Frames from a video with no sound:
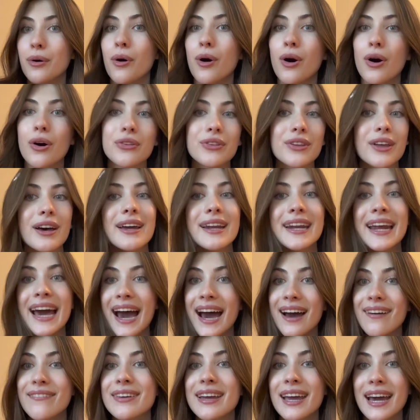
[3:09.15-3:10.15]
online
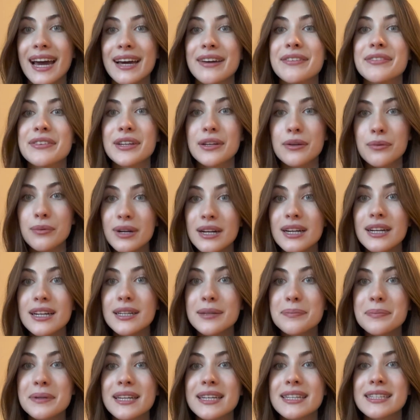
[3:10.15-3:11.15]
heavy
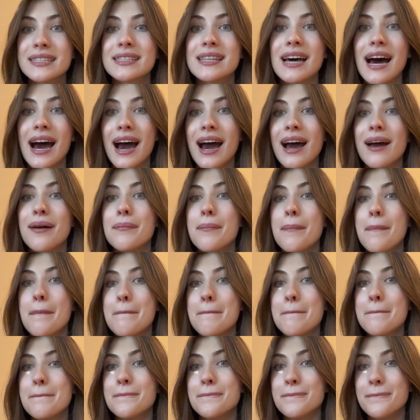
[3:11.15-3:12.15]
work, because that
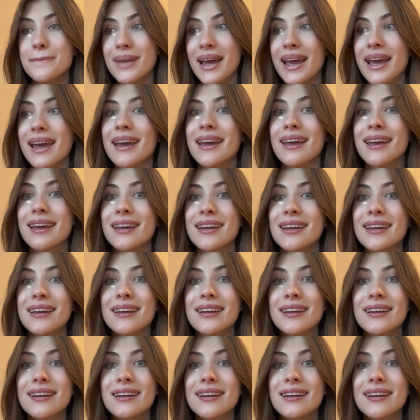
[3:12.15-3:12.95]
may